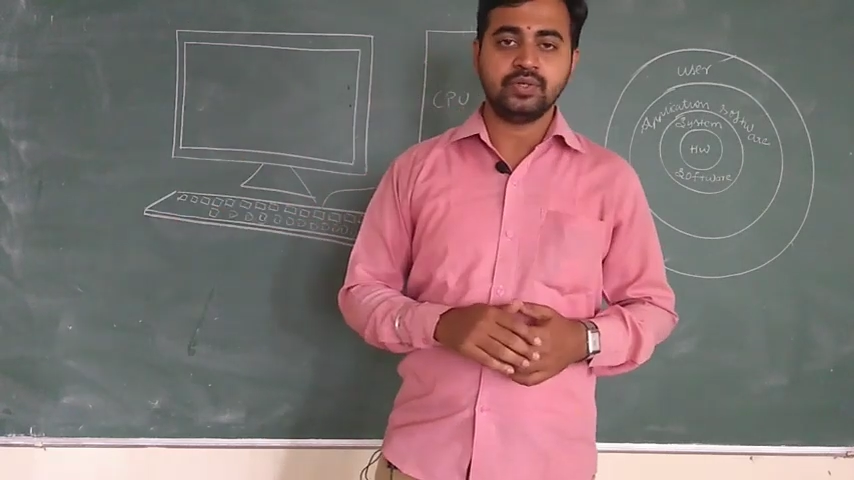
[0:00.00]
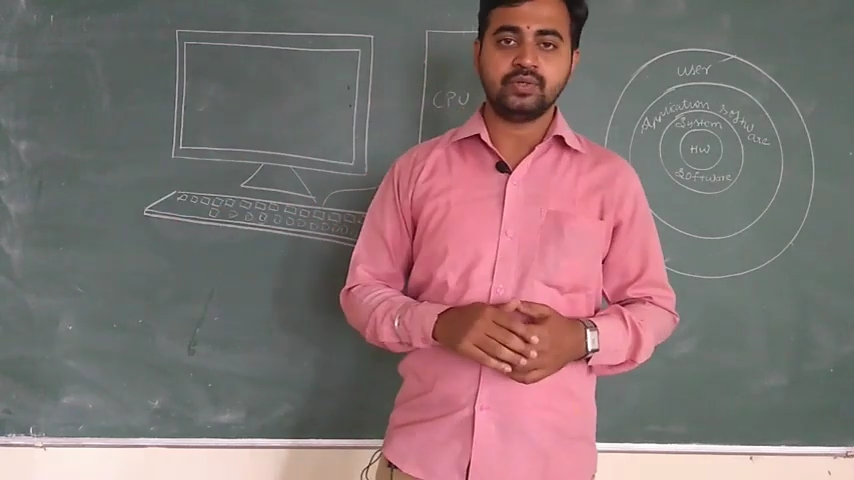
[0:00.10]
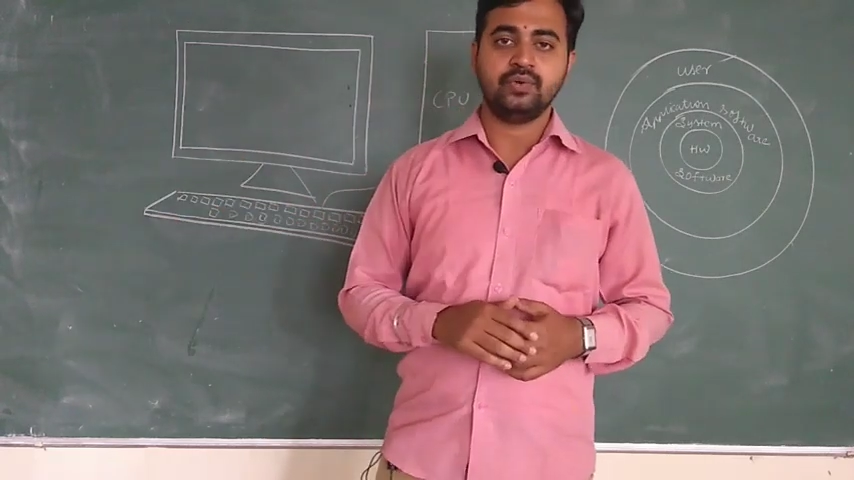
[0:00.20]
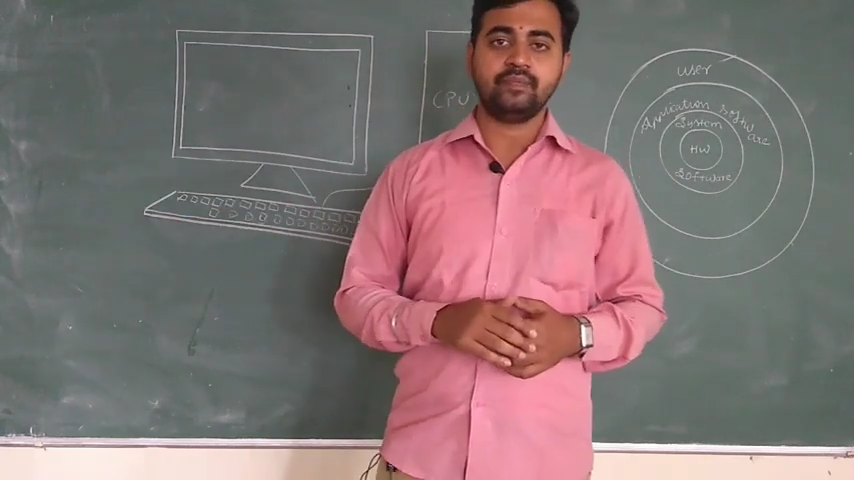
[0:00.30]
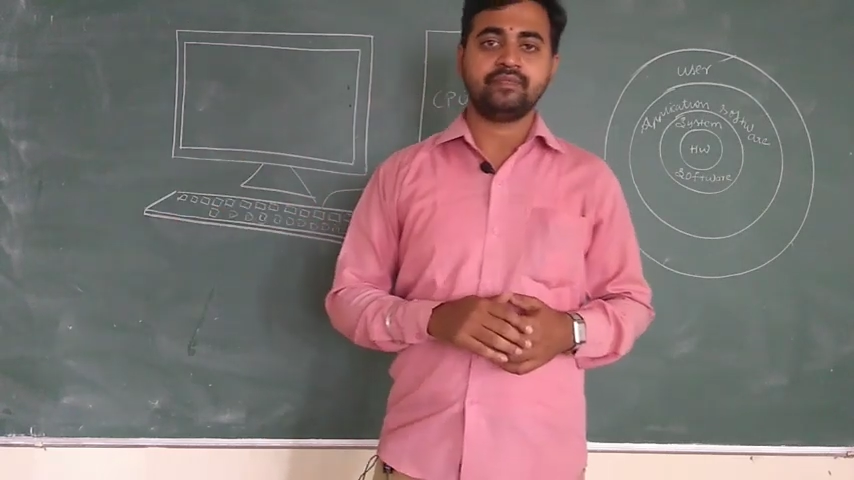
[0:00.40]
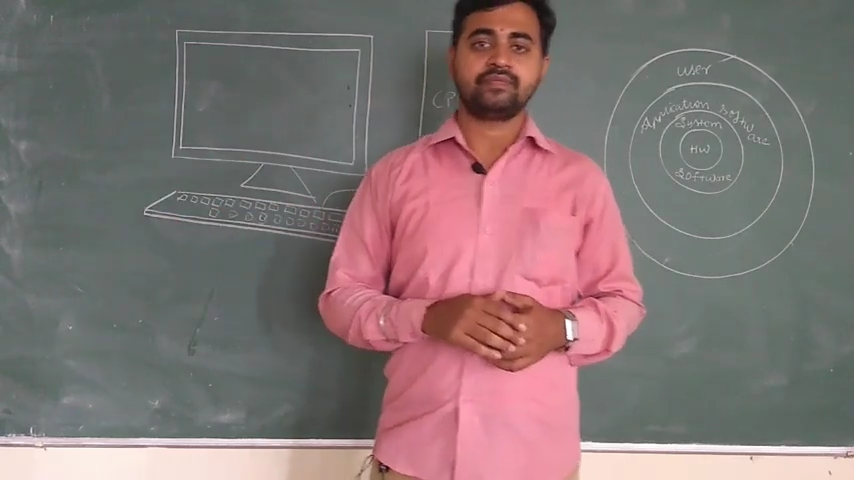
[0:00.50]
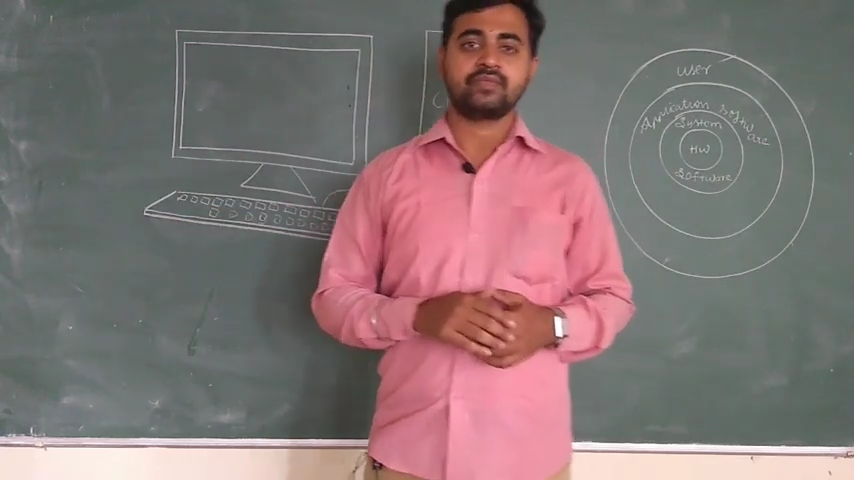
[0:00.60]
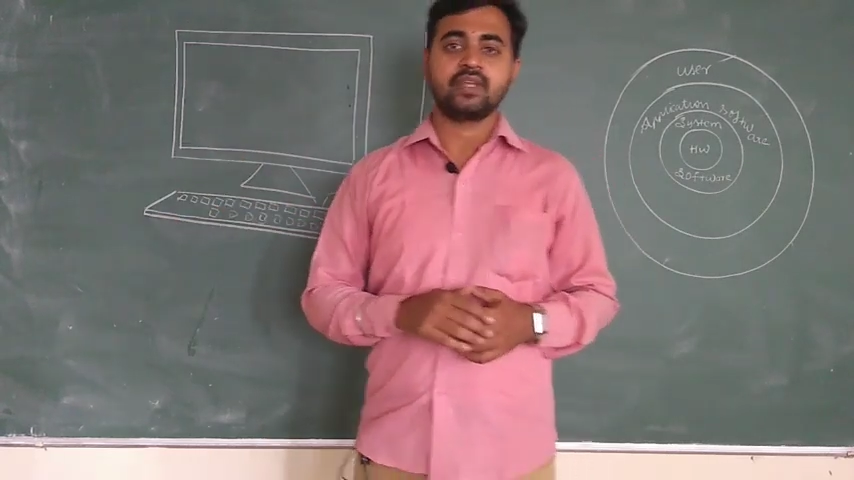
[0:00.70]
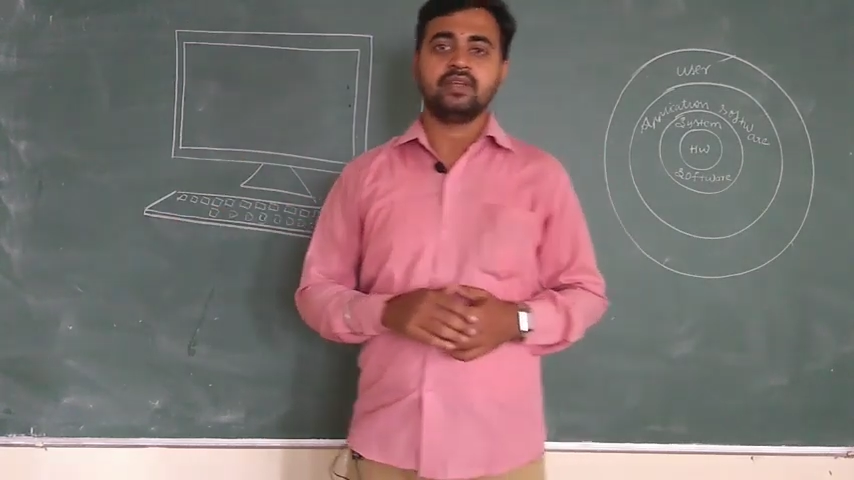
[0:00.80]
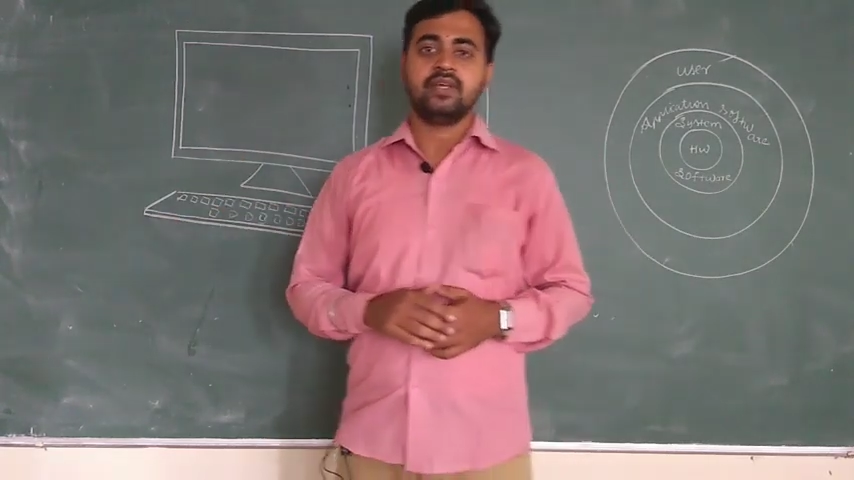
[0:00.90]

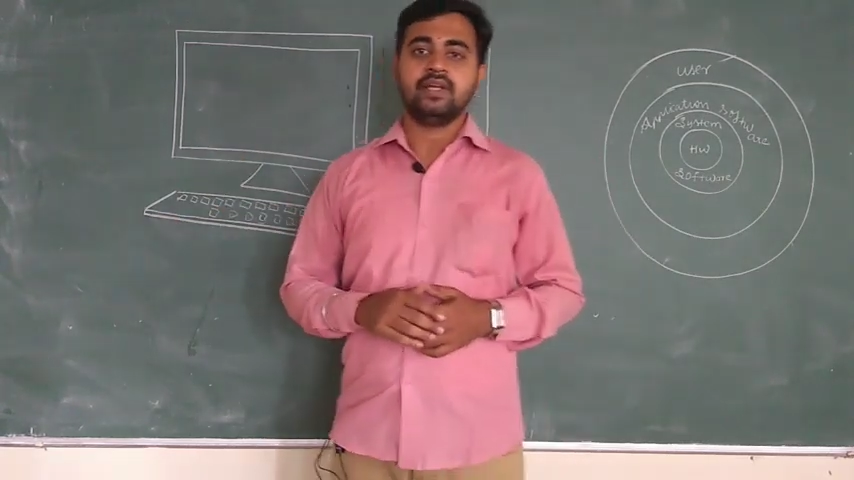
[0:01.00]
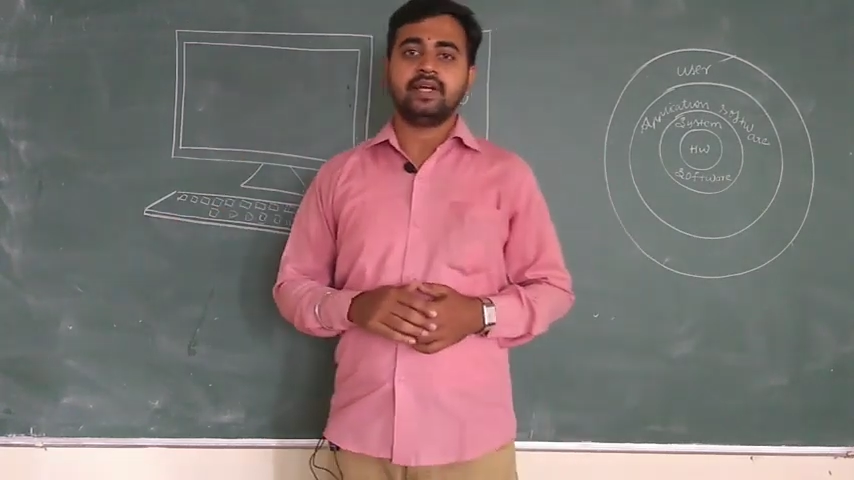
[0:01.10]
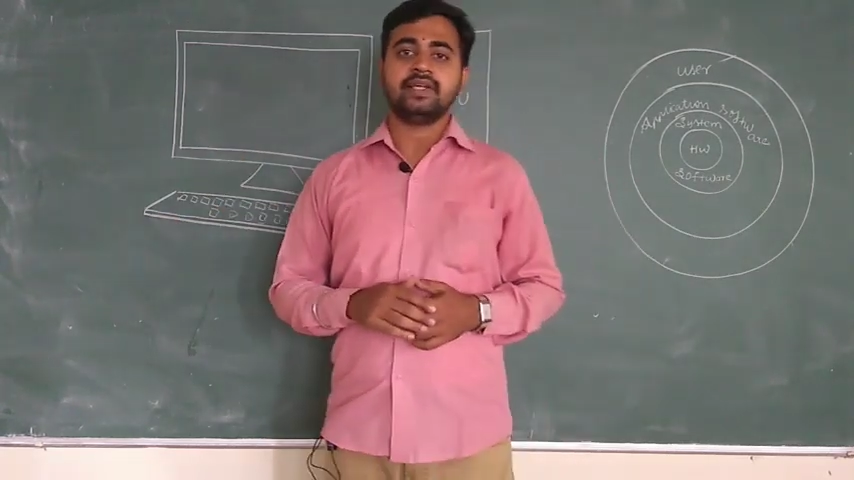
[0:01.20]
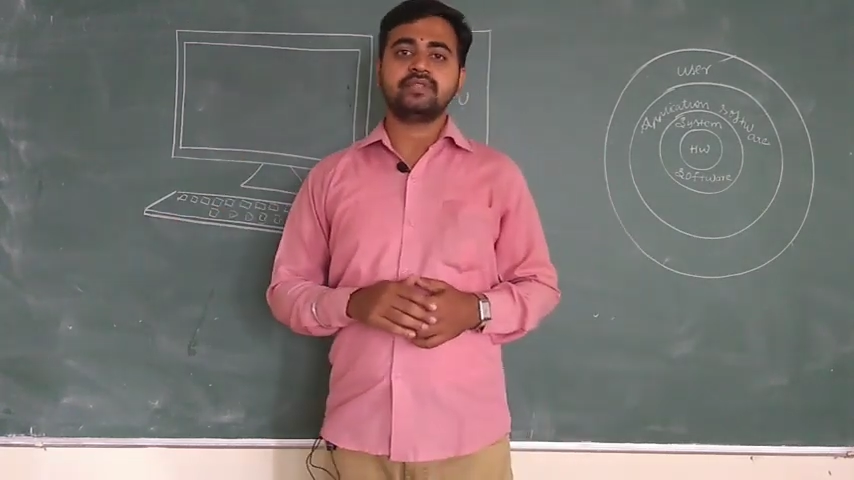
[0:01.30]
So let